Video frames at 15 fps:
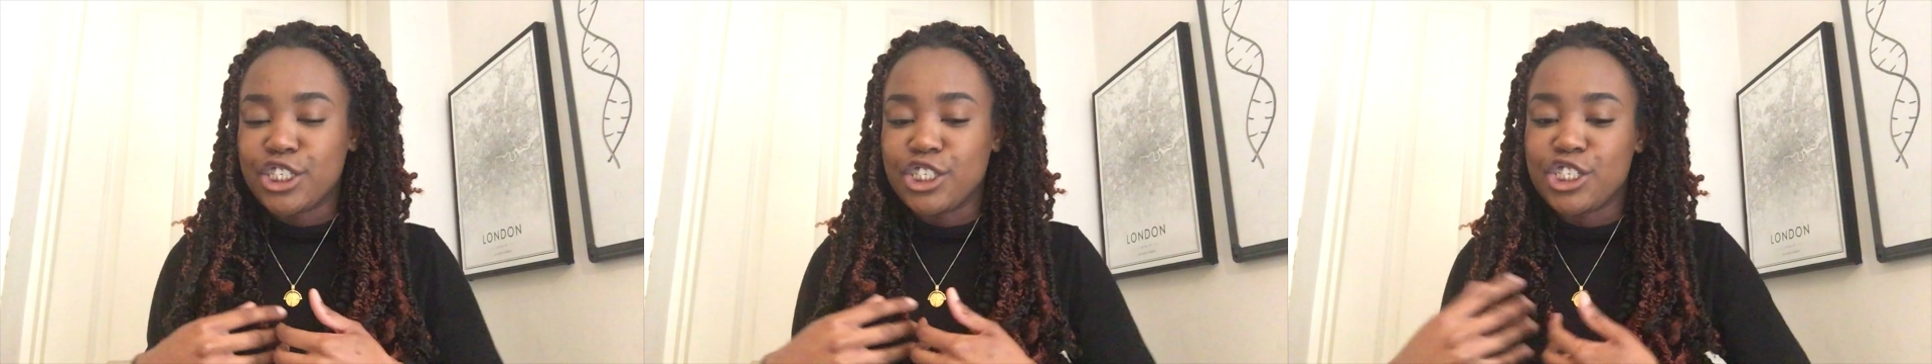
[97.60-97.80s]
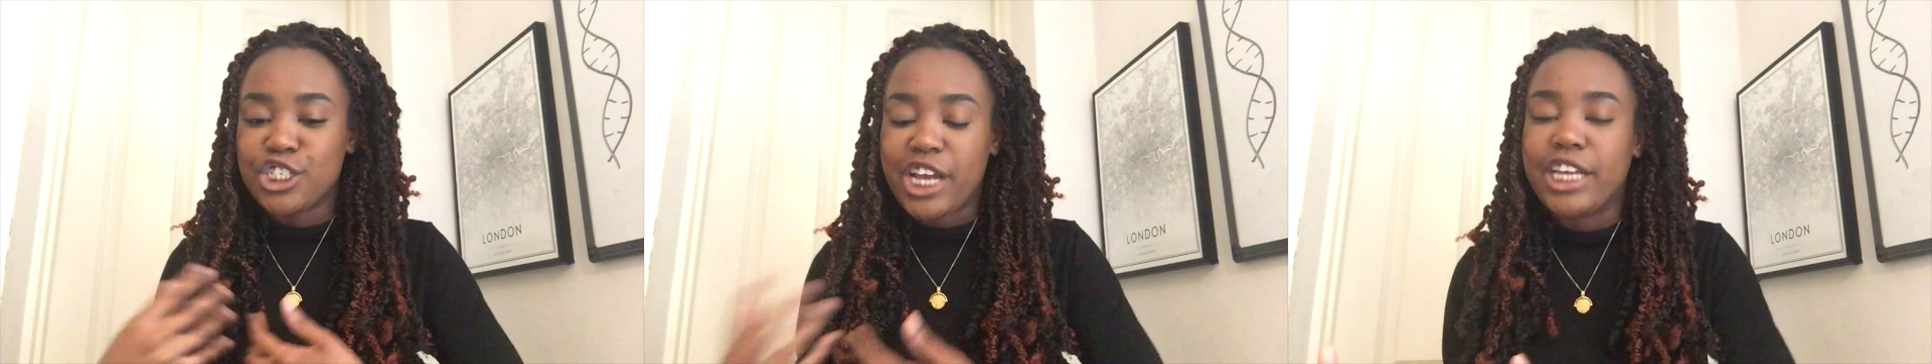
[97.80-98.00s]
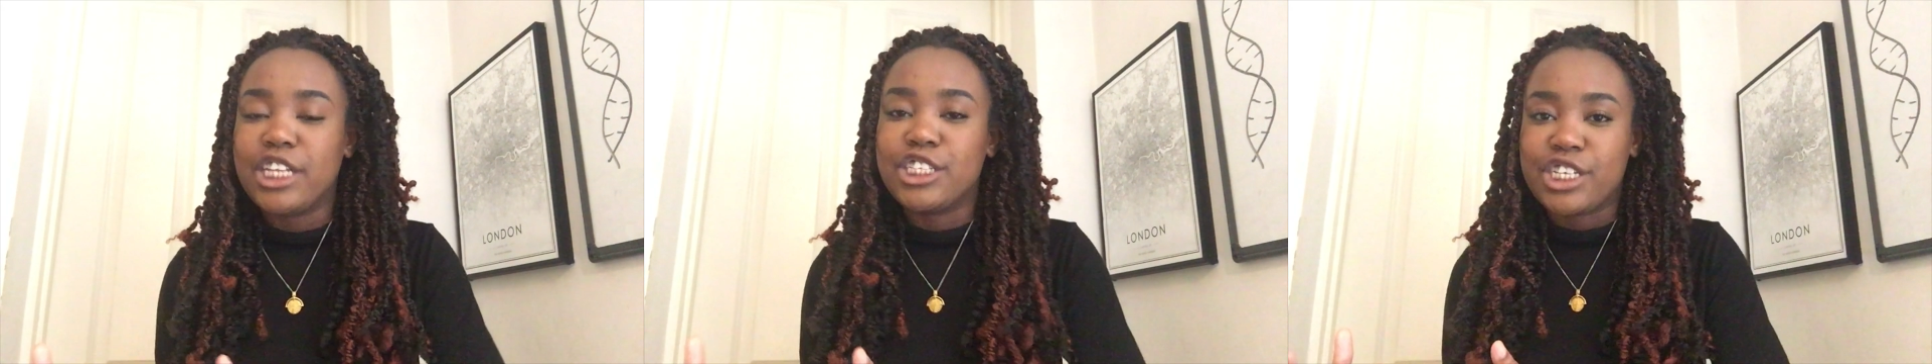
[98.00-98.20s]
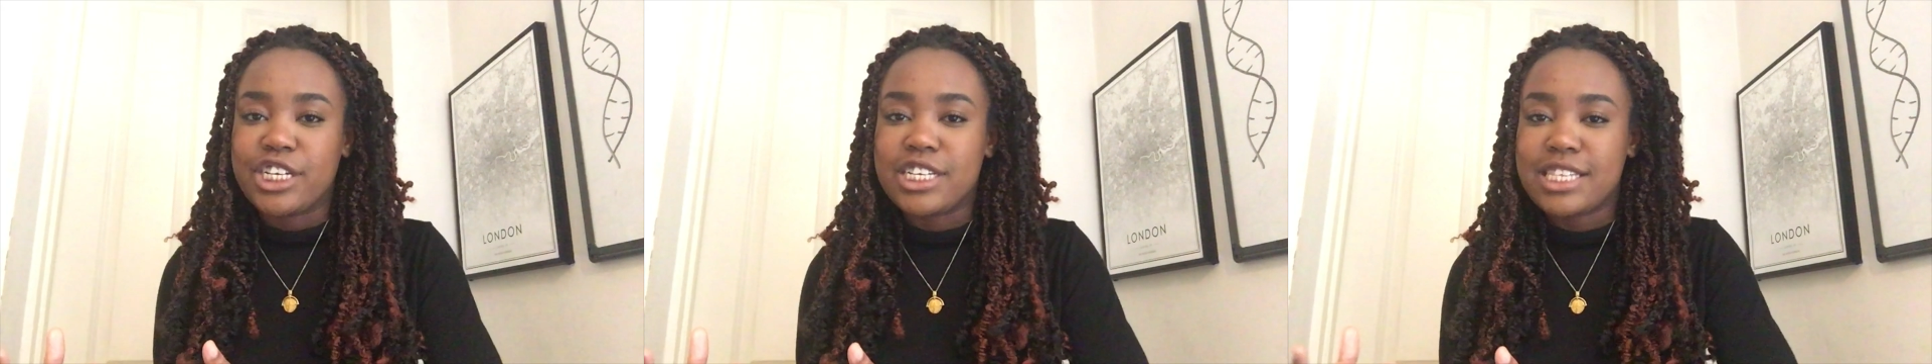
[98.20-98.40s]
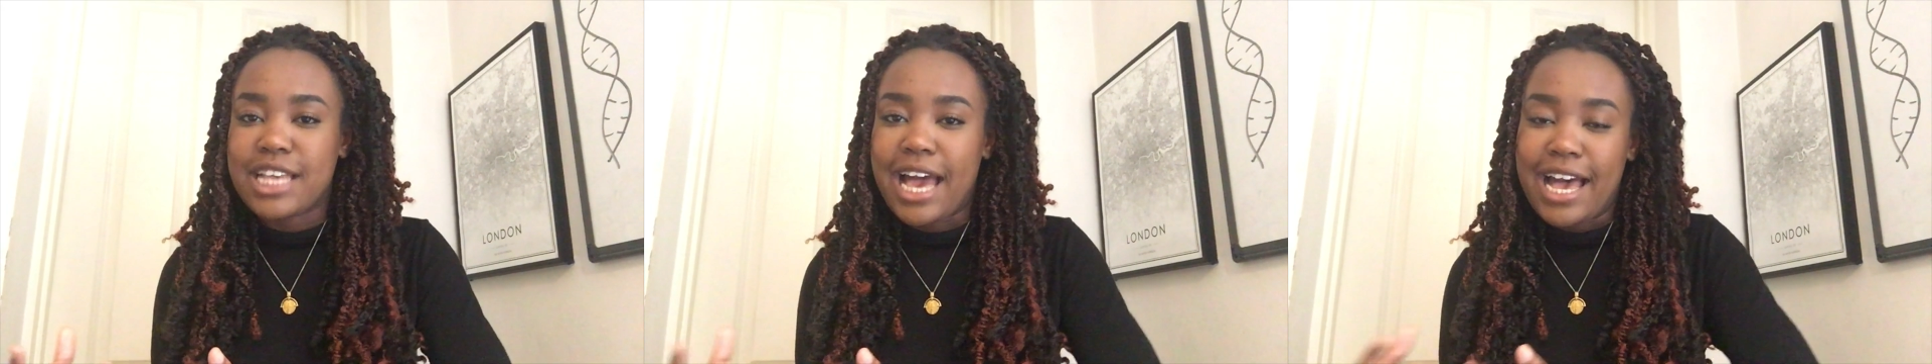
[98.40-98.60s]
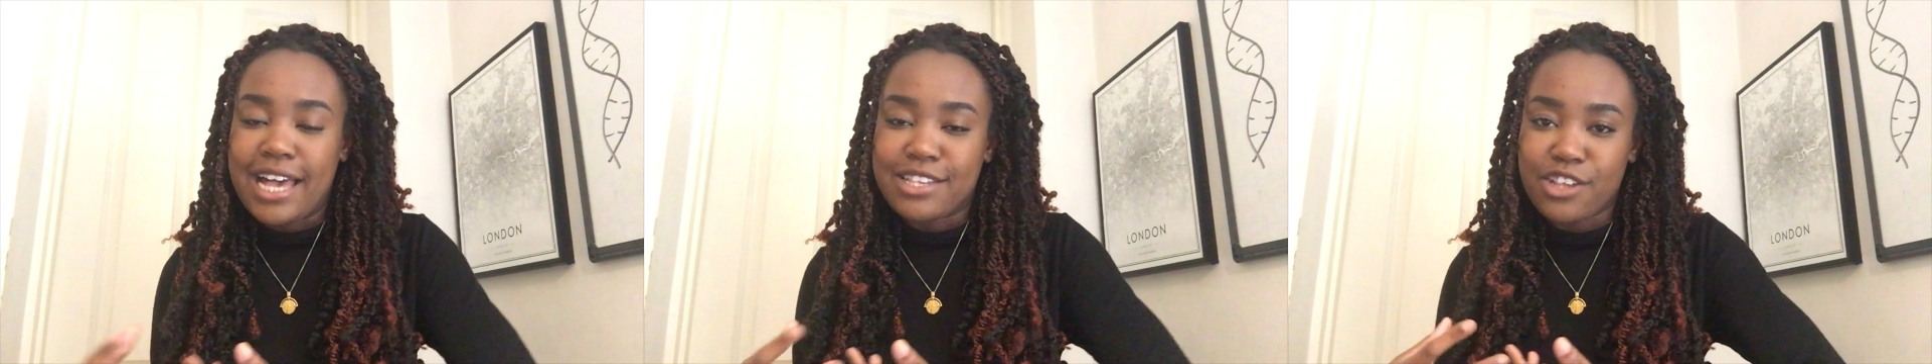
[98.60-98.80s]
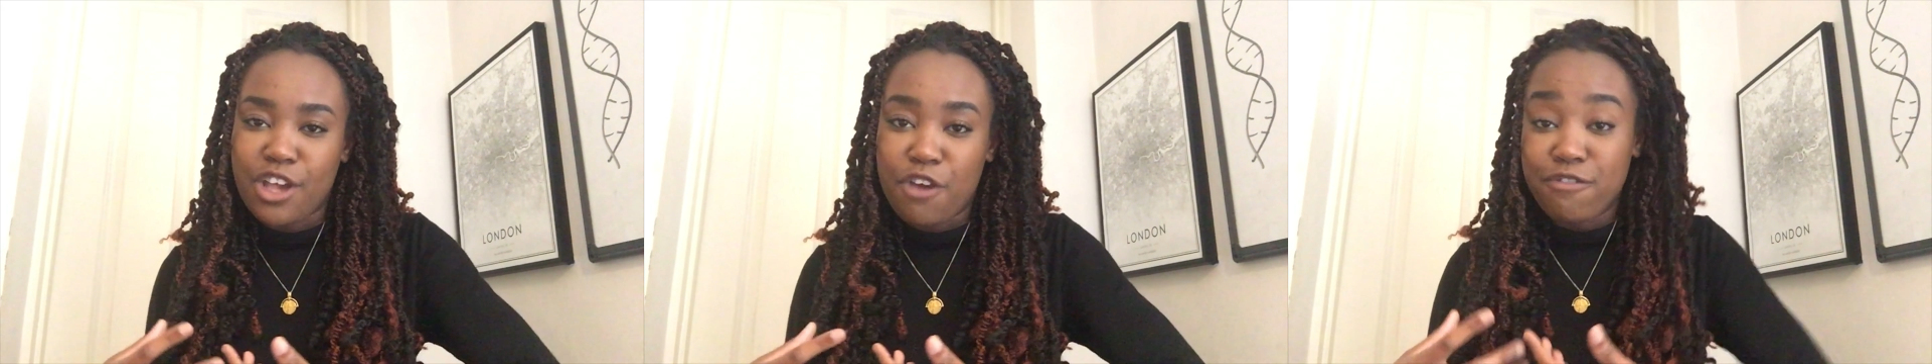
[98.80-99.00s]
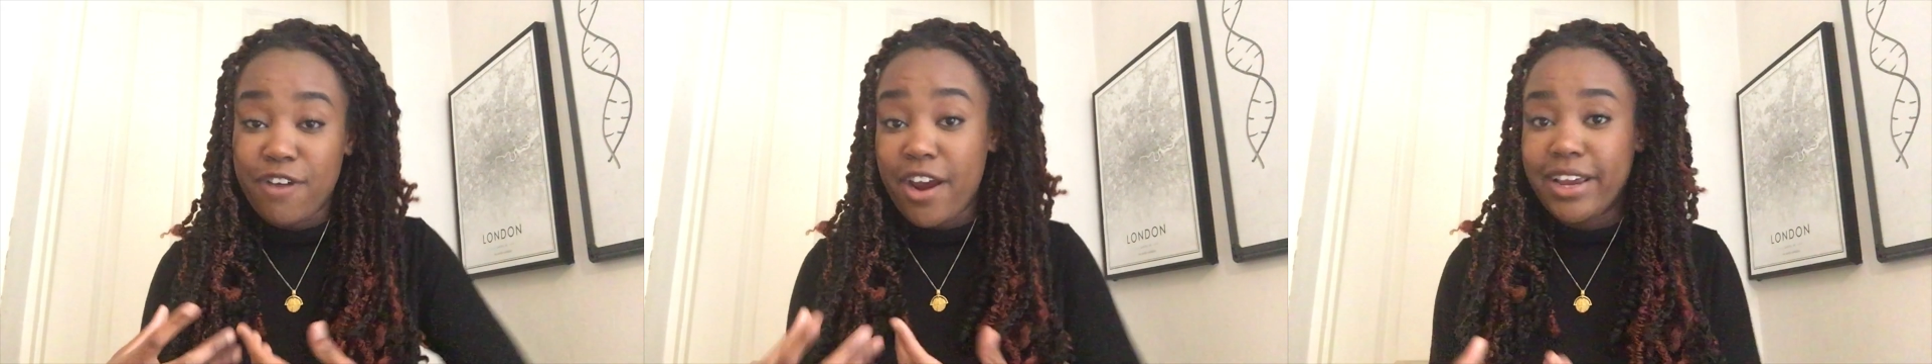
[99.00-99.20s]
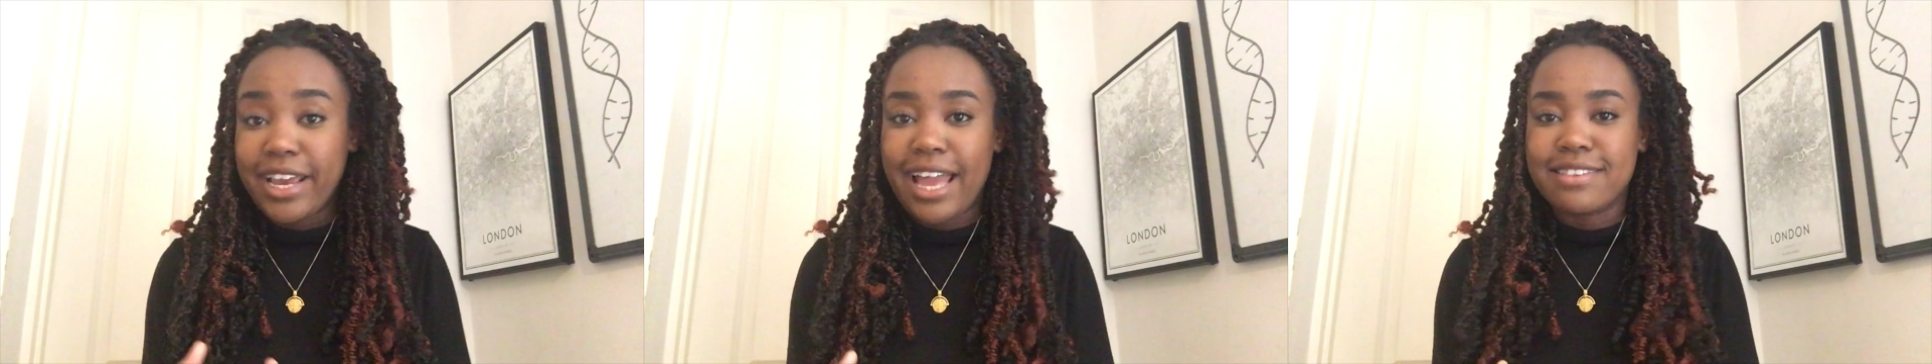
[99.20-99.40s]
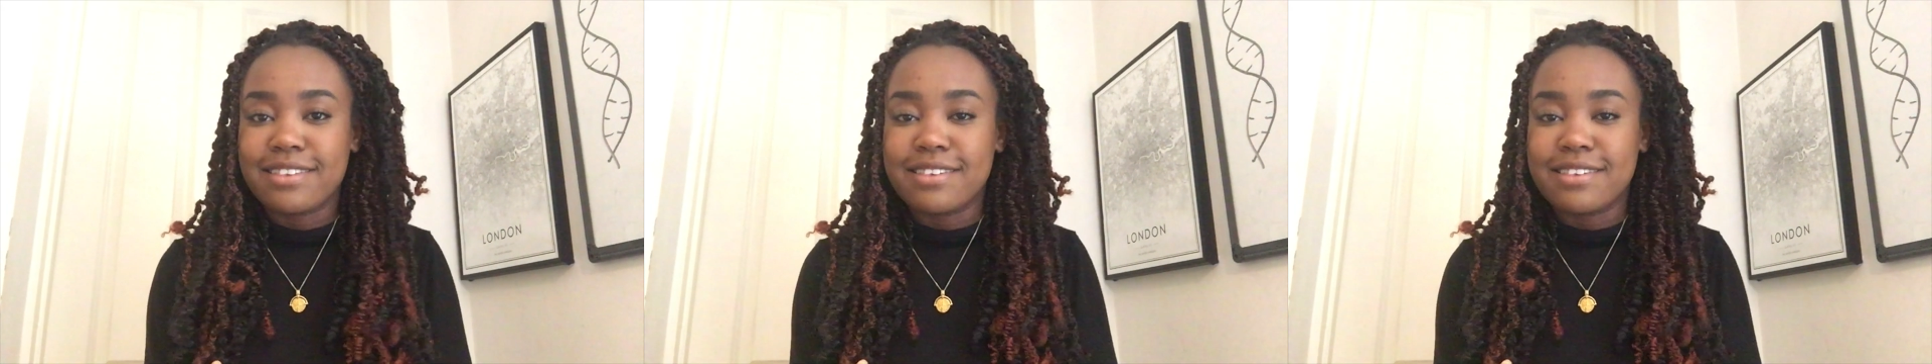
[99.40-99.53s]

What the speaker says: changes as ovarian cancer